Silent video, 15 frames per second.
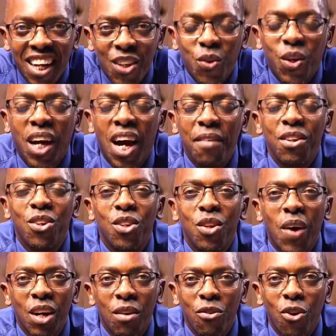You can have it on the
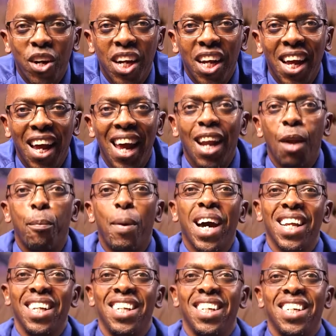word of God and
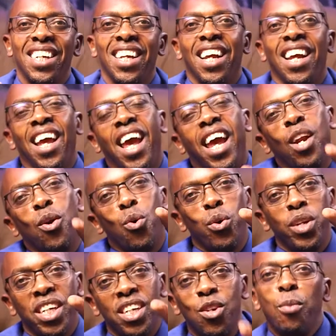package it and
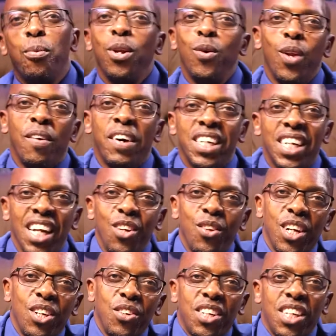own it. Nobody will ever tell you
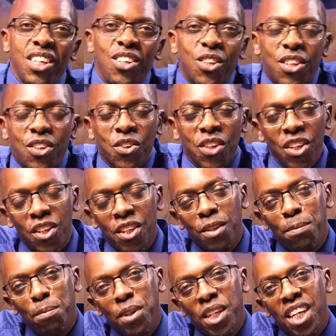that you're, you're, talk, you're
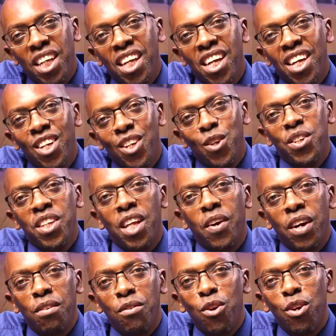speaking, you're using the
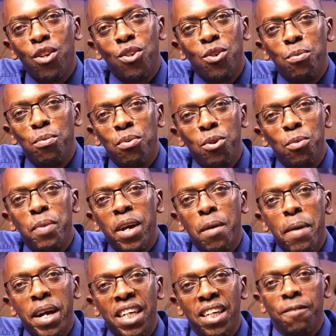word of God to, to make
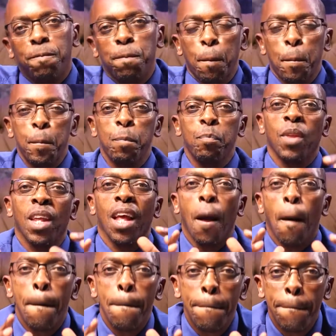money.
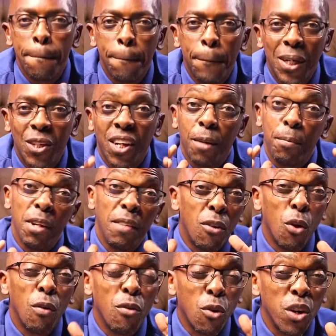But you can be
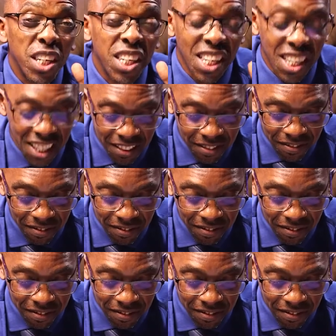of content.